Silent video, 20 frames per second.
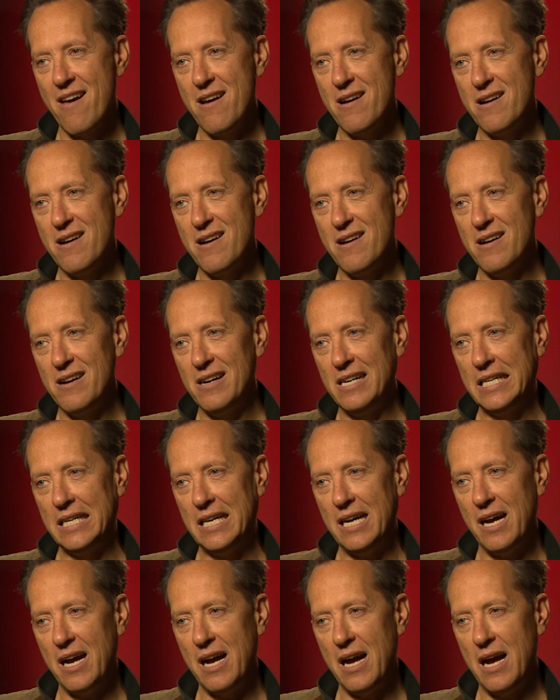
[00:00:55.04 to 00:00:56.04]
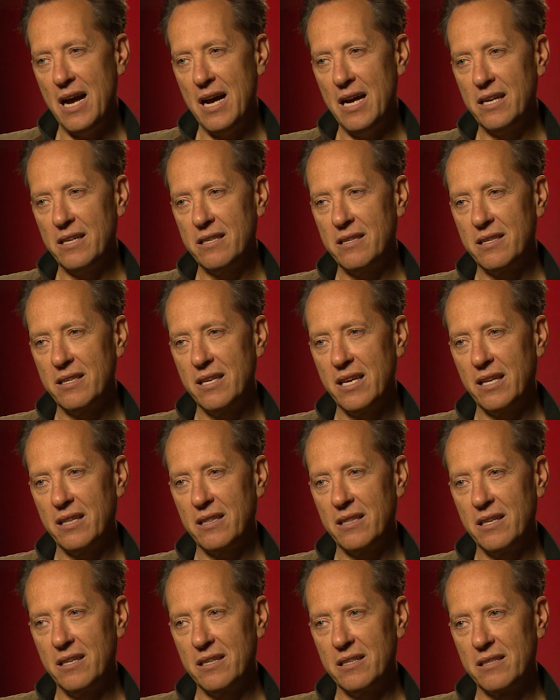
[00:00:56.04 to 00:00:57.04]
I think
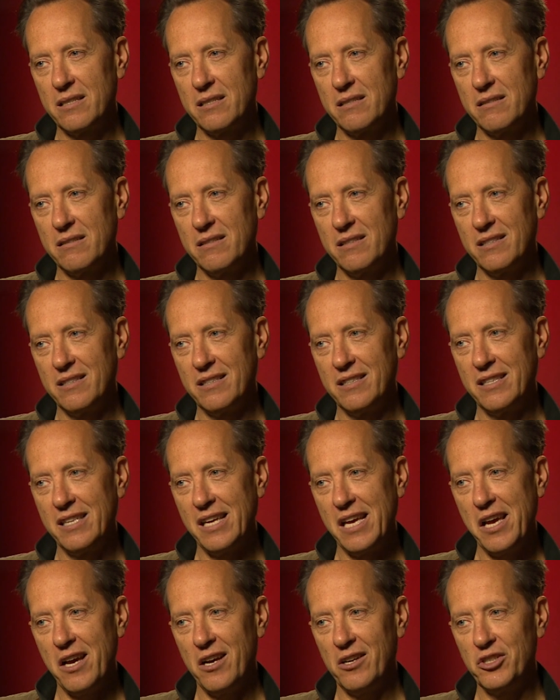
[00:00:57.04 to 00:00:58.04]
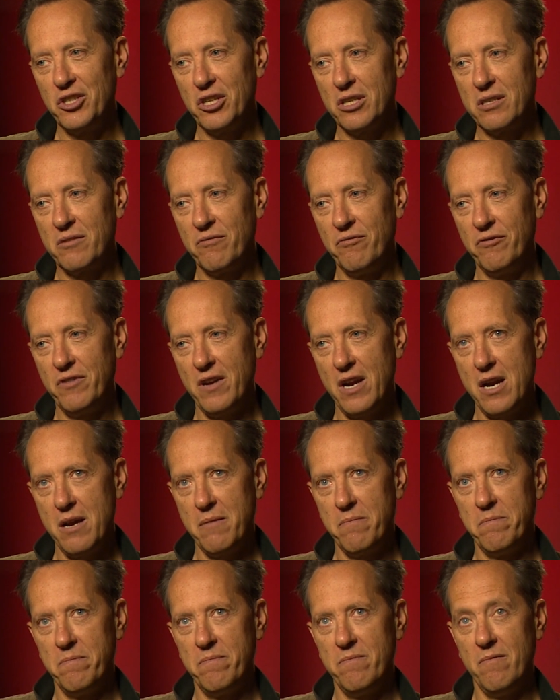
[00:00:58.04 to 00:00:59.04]
that they are just very,
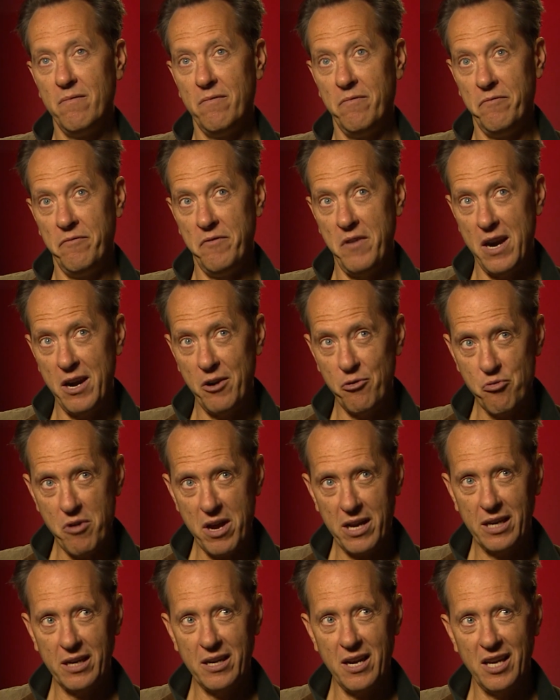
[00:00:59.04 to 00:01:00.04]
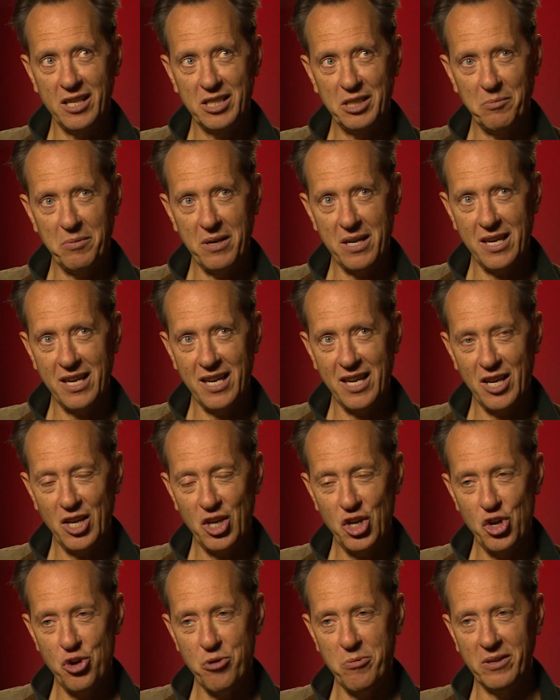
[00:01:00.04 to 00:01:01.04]
very recognisably
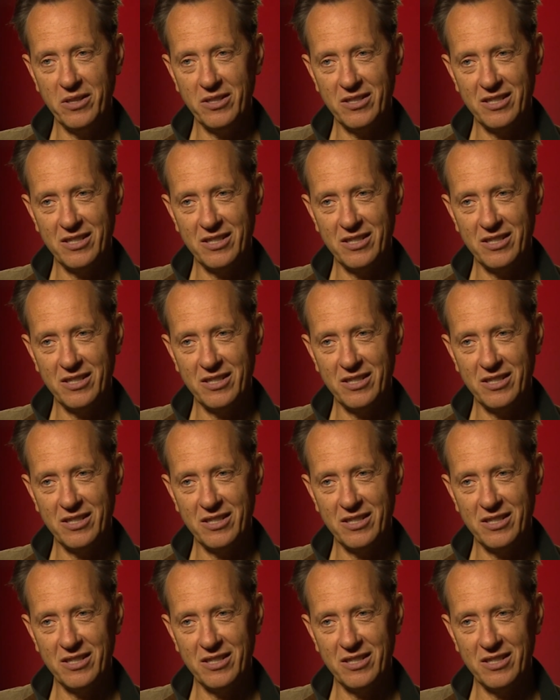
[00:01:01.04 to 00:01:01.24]
human.